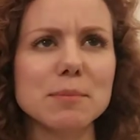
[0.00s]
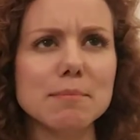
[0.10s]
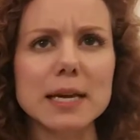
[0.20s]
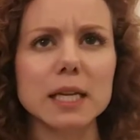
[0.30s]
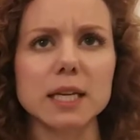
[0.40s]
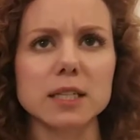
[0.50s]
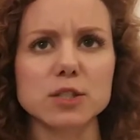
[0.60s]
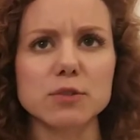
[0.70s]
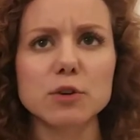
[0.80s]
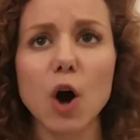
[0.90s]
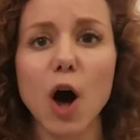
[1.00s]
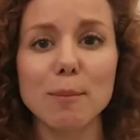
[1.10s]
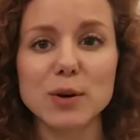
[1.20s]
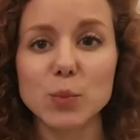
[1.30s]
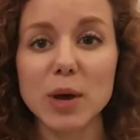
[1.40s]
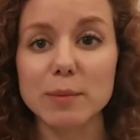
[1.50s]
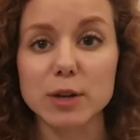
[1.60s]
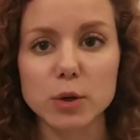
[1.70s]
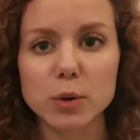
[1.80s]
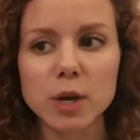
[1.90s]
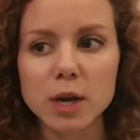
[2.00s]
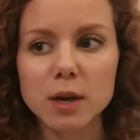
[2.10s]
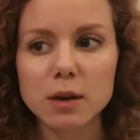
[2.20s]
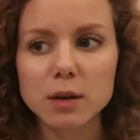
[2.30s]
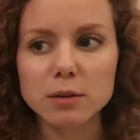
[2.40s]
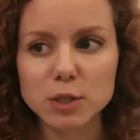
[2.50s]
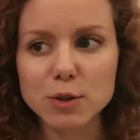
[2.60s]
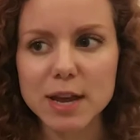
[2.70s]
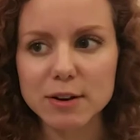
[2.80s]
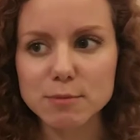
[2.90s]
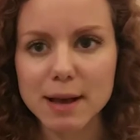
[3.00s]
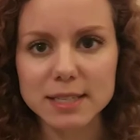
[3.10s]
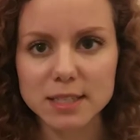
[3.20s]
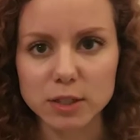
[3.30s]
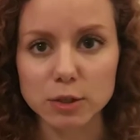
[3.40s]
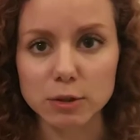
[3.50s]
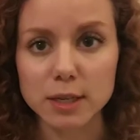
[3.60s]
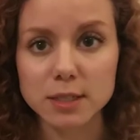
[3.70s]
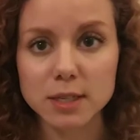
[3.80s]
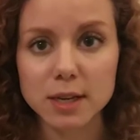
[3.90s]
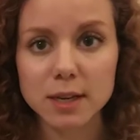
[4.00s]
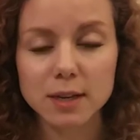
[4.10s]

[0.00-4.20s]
the millions of common women who do their domestic duties,